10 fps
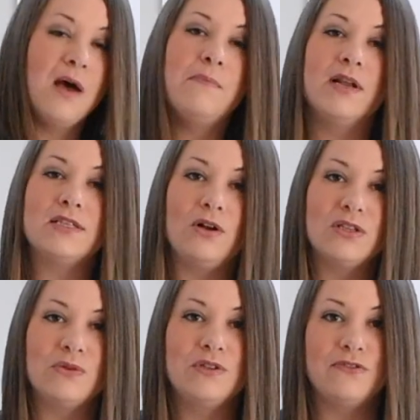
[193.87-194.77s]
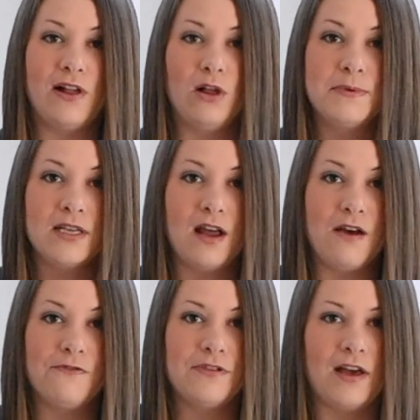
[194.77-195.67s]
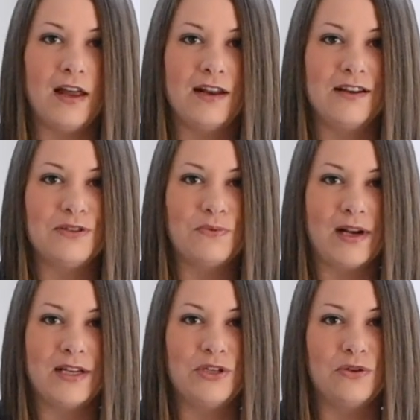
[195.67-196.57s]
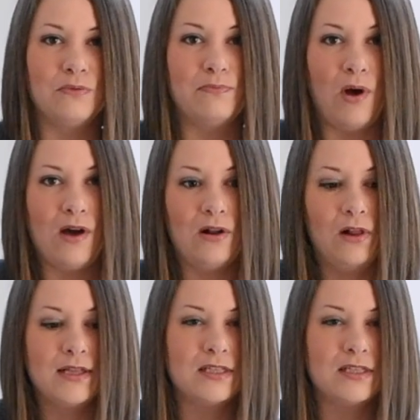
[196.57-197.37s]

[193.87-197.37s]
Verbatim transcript: but it's also developed enough that it is ready to bottle.